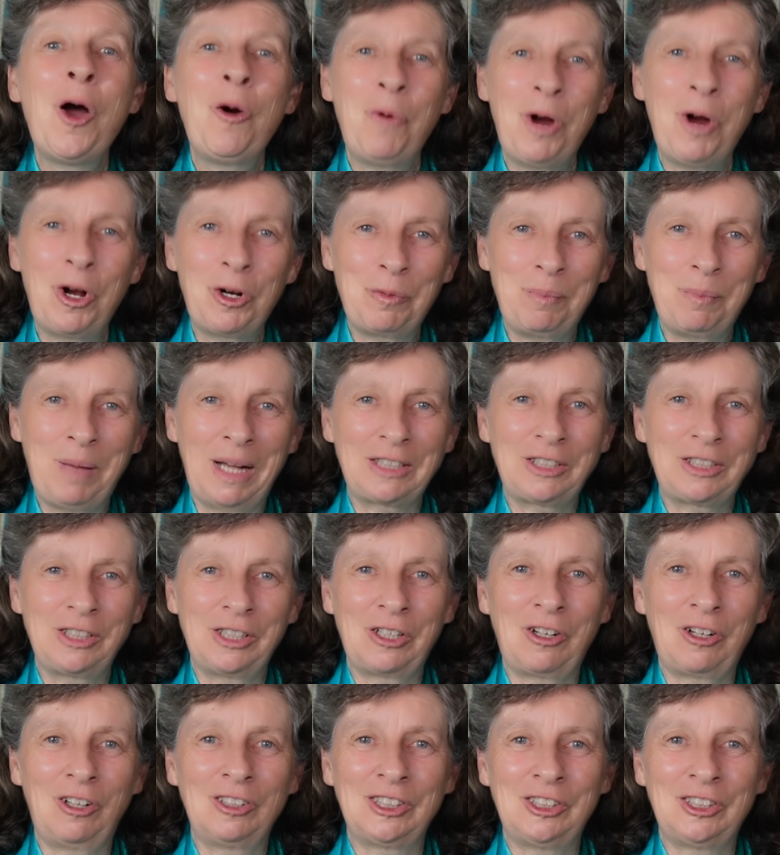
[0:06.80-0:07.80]
Welcome back to the
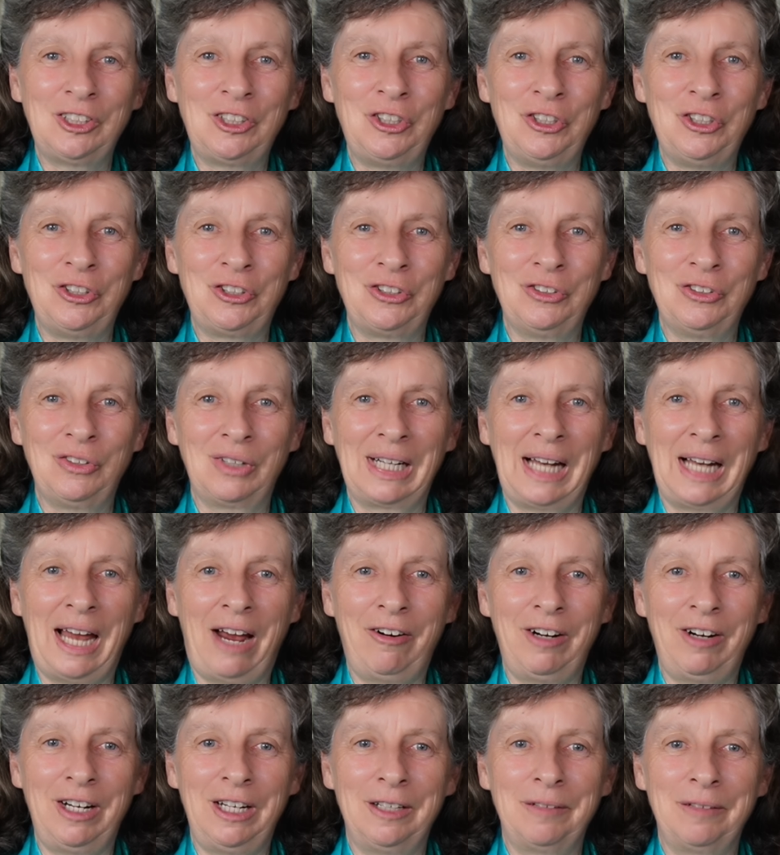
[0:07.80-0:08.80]
Constitutional
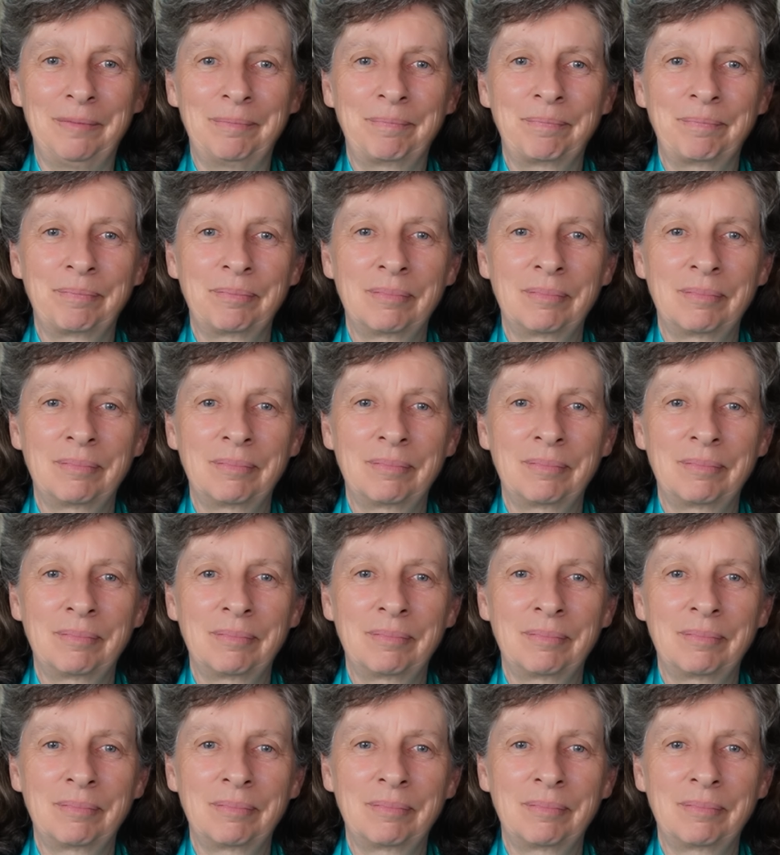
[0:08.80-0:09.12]
Clarion.